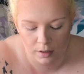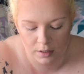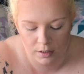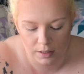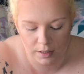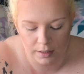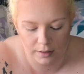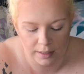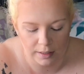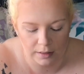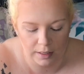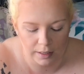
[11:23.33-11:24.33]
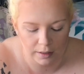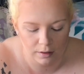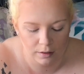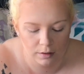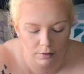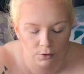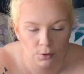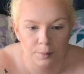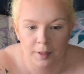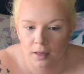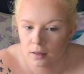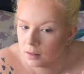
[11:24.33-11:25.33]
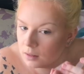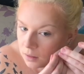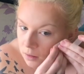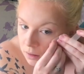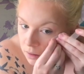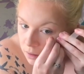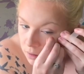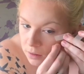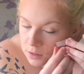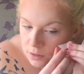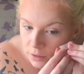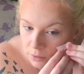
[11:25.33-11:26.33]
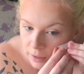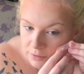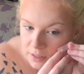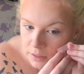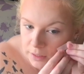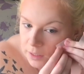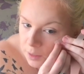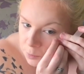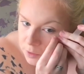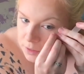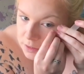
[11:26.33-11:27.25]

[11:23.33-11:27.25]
to cut that line for me so I don't have to clean it up with